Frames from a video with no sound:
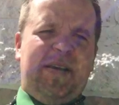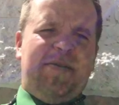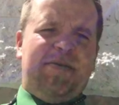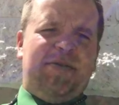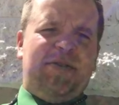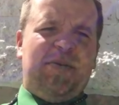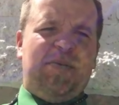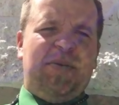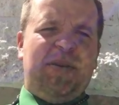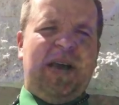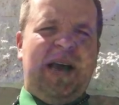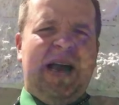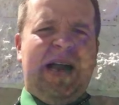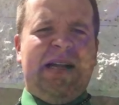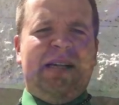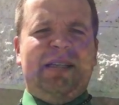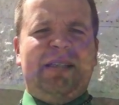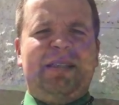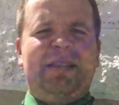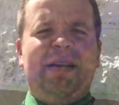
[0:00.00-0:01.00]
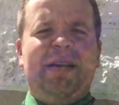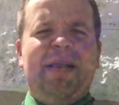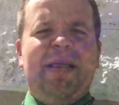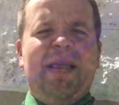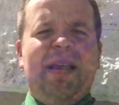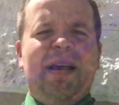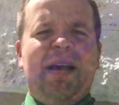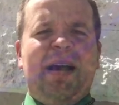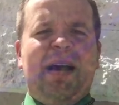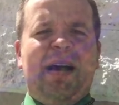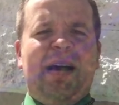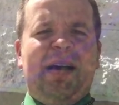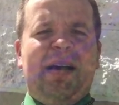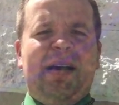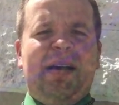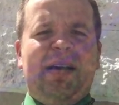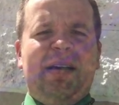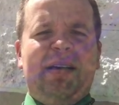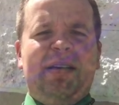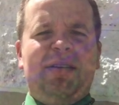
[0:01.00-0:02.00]
of supplies.
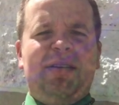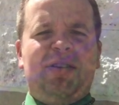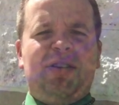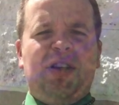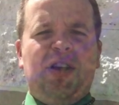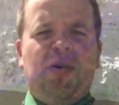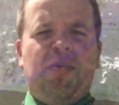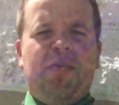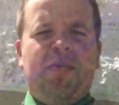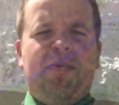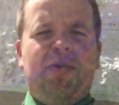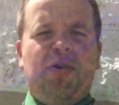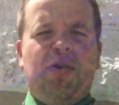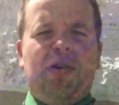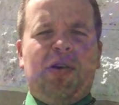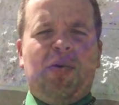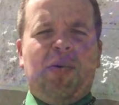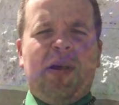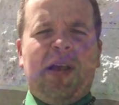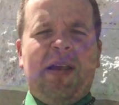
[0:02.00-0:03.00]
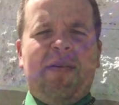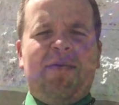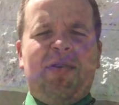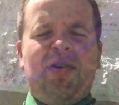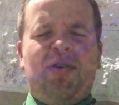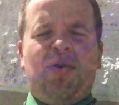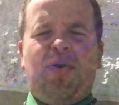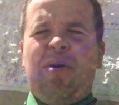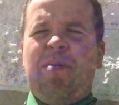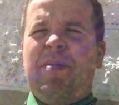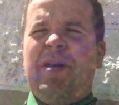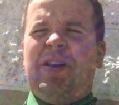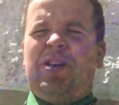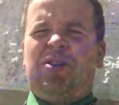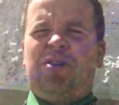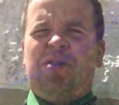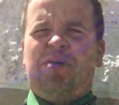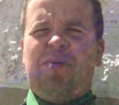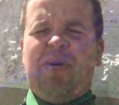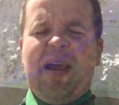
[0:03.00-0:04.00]
So you'll do a quick inventory, make
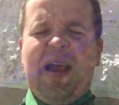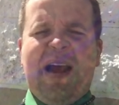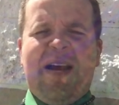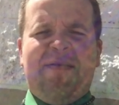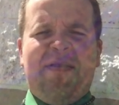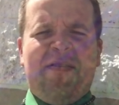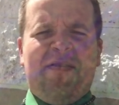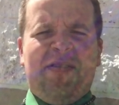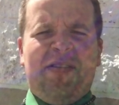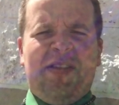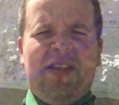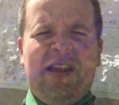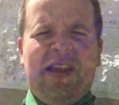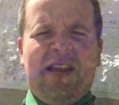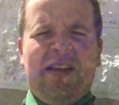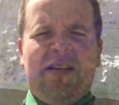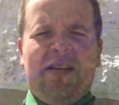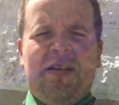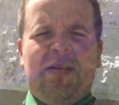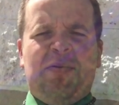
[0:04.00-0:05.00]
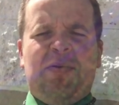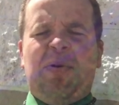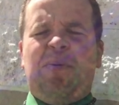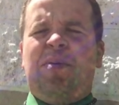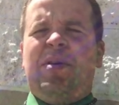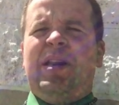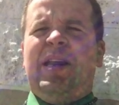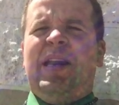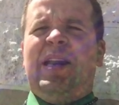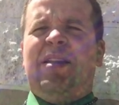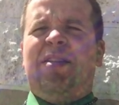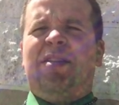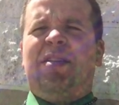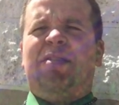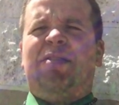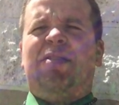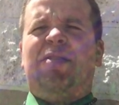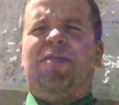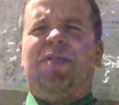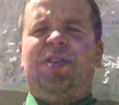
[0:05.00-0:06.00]
sure that we have everything that we need in the
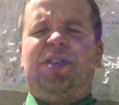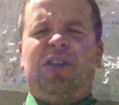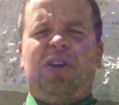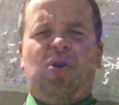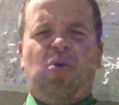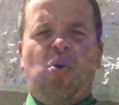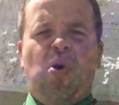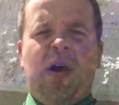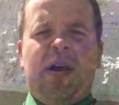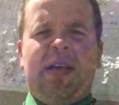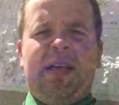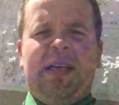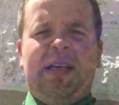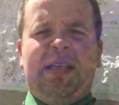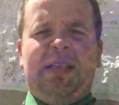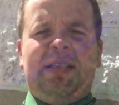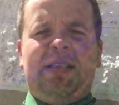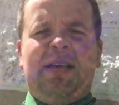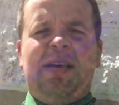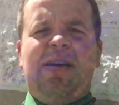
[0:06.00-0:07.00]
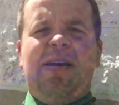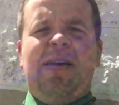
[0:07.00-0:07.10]
sufficient quantities.